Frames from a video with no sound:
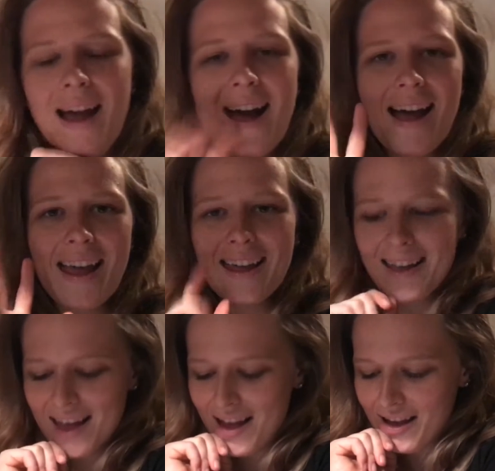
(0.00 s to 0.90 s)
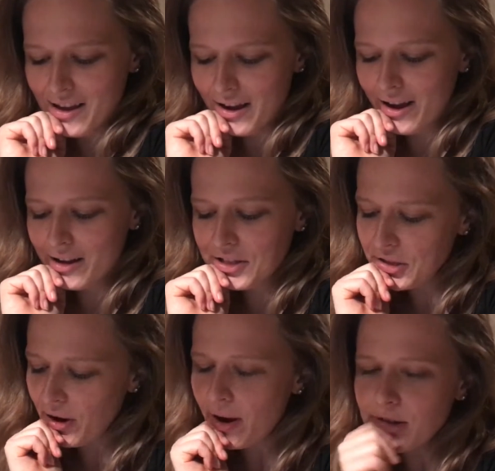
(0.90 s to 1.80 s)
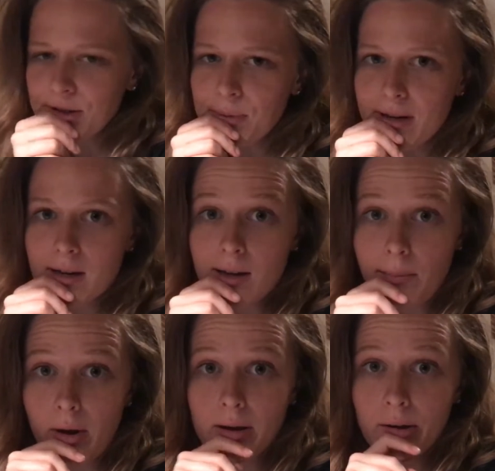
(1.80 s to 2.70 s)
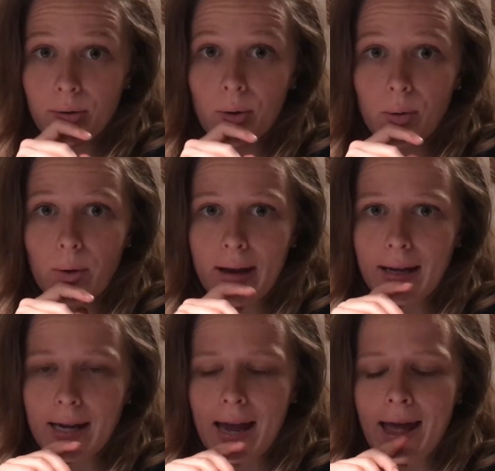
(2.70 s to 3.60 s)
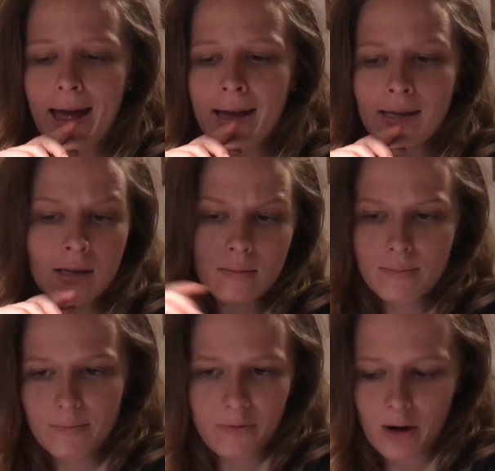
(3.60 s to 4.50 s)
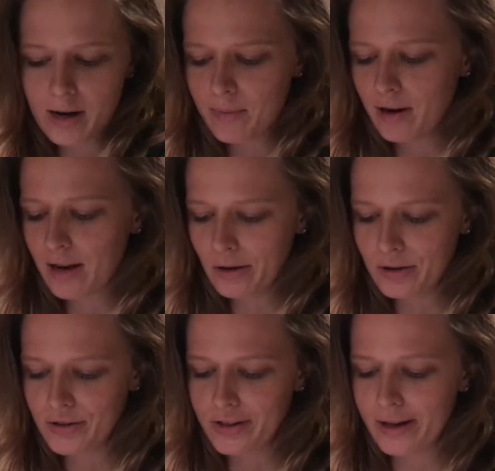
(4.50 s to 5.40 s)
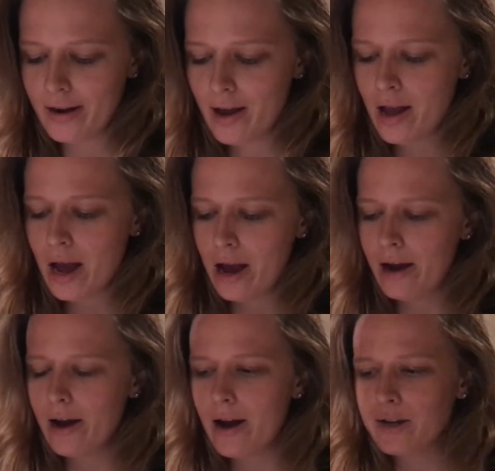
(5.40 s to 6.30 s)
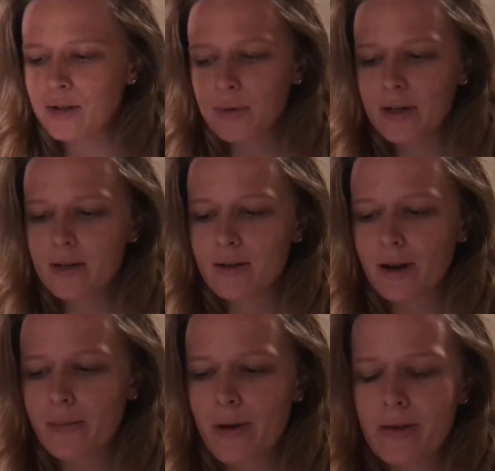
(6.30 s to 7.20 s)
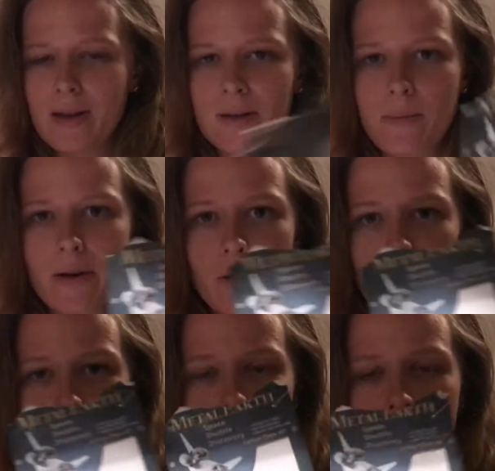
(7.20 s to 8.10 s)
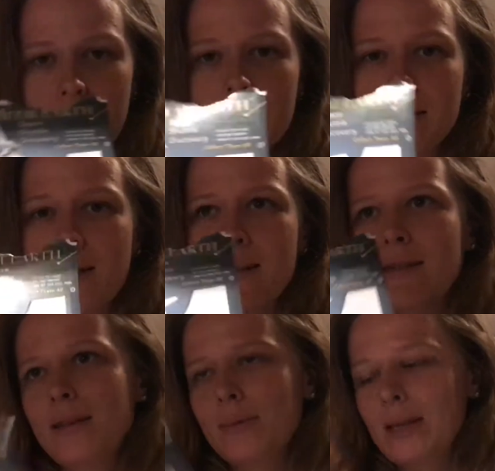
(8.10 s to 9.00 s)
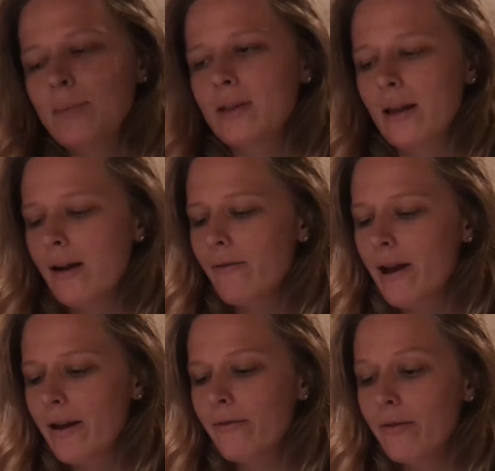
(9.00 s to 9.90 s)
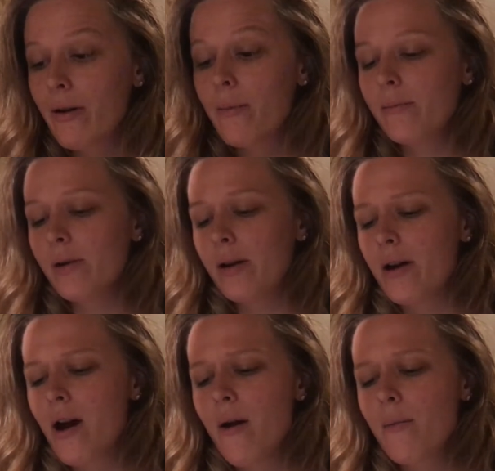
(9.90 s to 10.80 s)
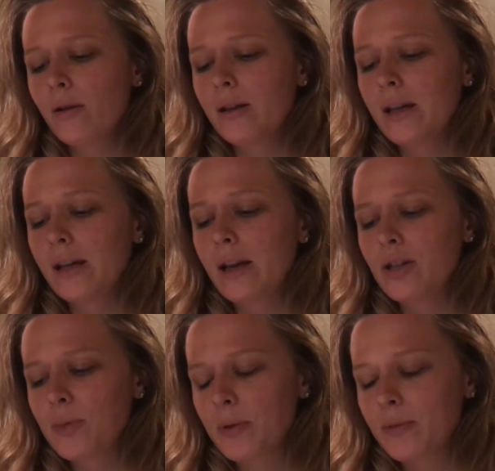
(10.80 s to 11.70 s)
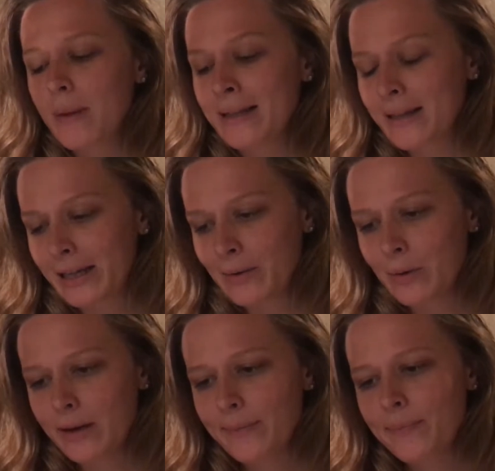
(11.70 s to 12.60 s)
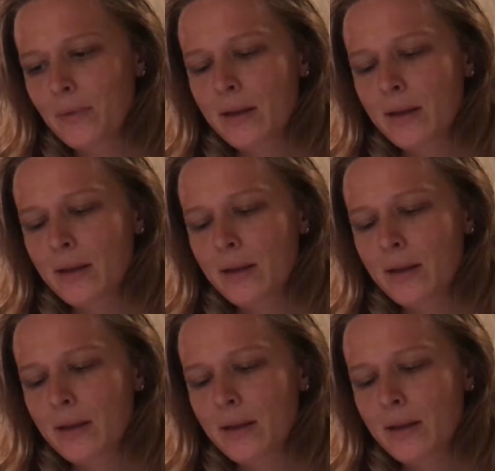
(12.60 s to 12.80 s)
Hi. So I just wanted to come on here real quick, and for anybody interested, I just wanted to talk about these metal earth kits and some tips that I've had from building. I just built my second one.